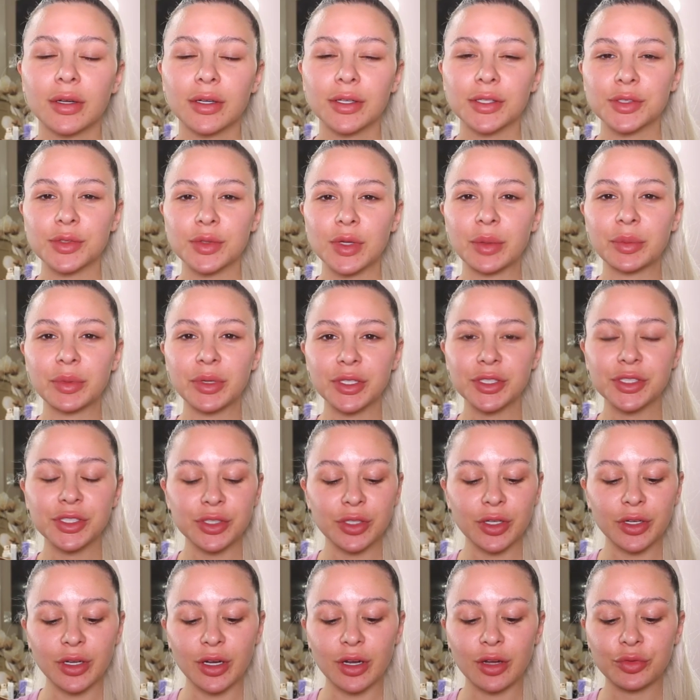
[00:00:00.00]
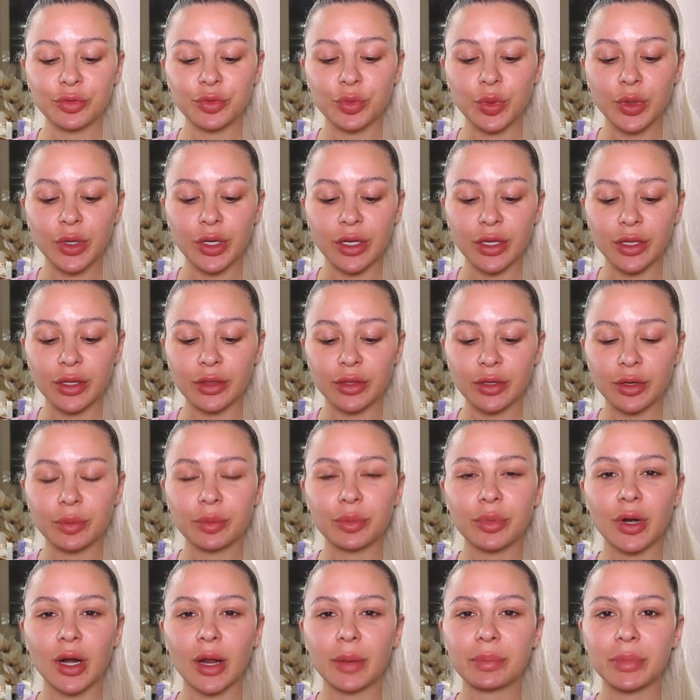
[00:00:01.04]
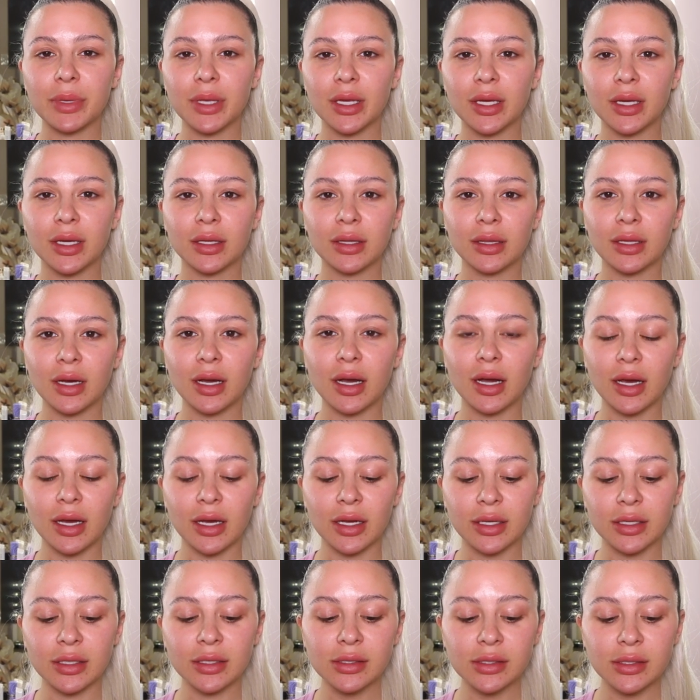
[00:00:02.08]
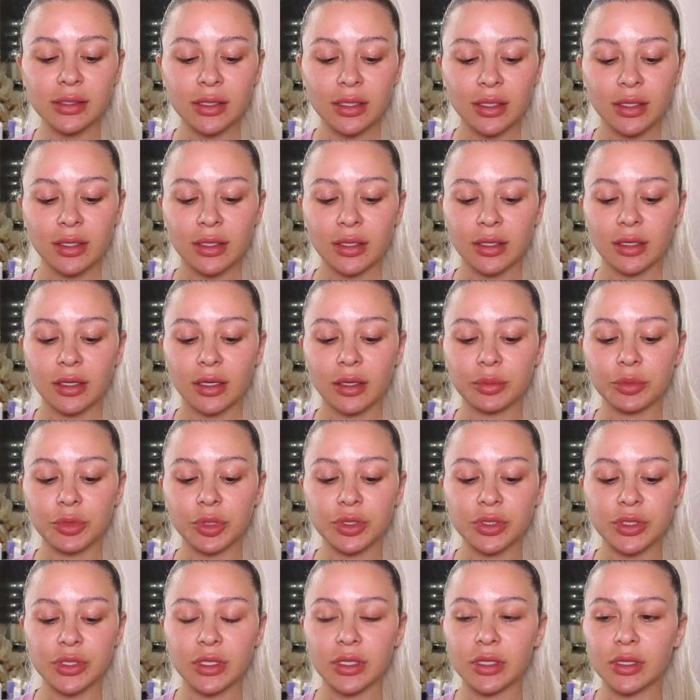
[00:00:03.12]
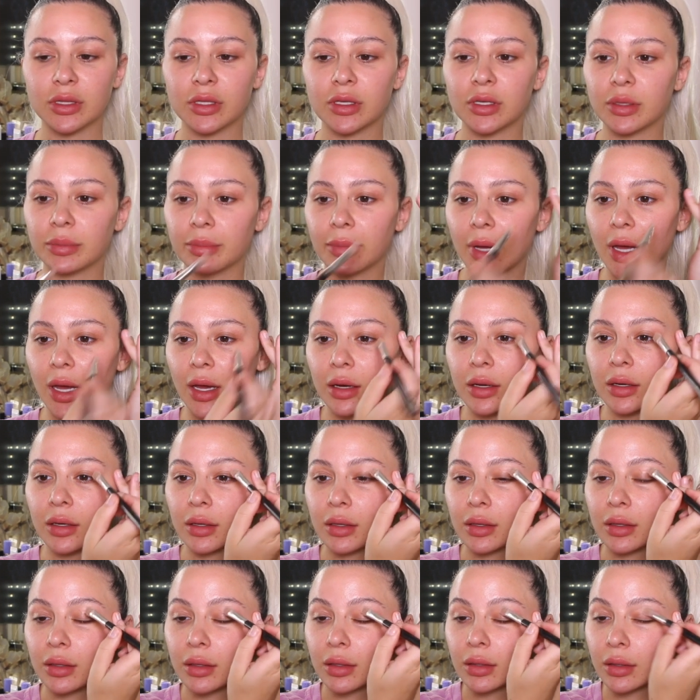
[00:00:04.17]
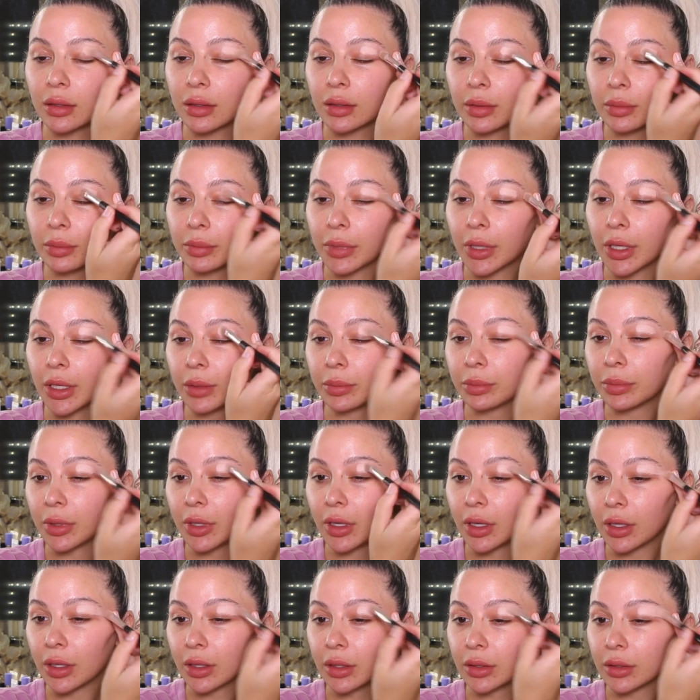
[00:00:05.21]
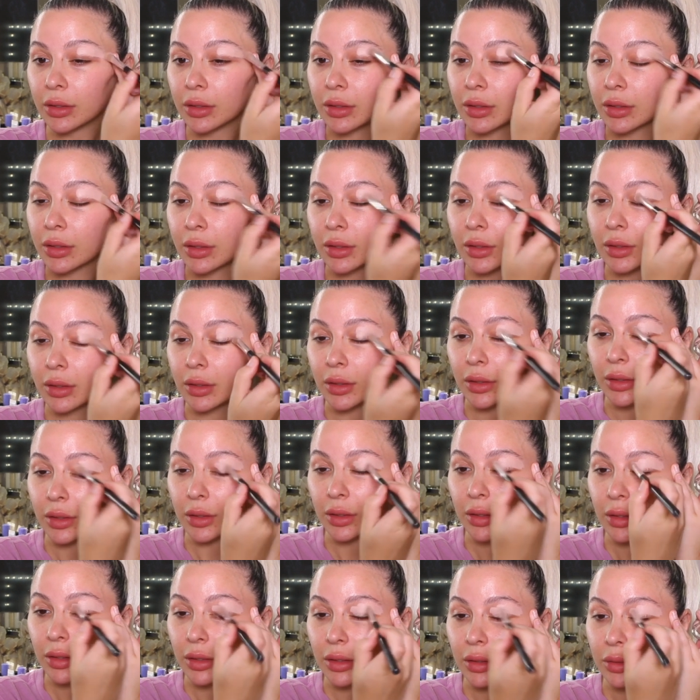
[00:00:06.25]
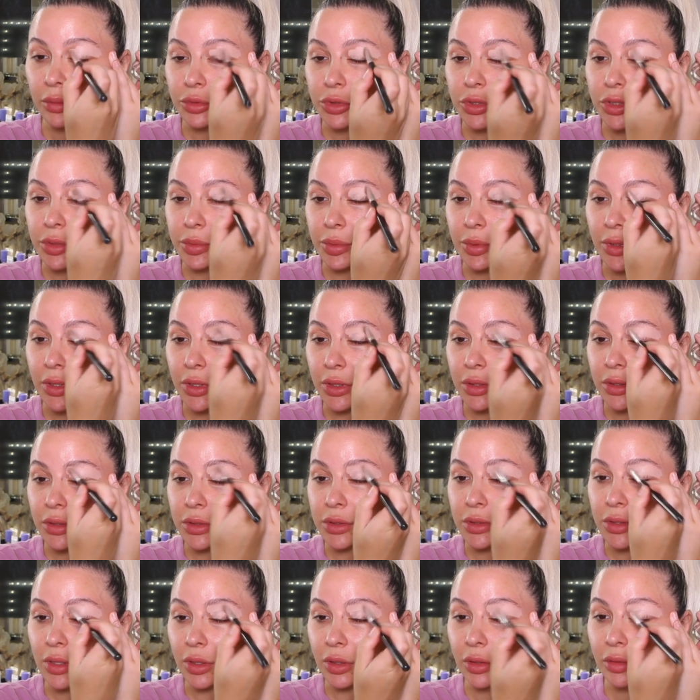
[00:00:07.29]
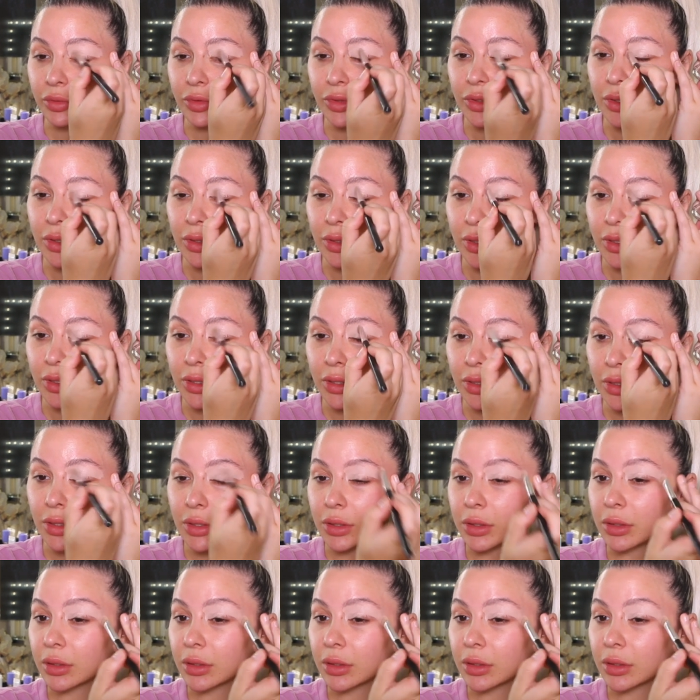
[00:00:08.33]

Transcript: So I'm going to start off with prepping the eyes. I'm using the MAC paint pot and I'm just putting this all over the lid.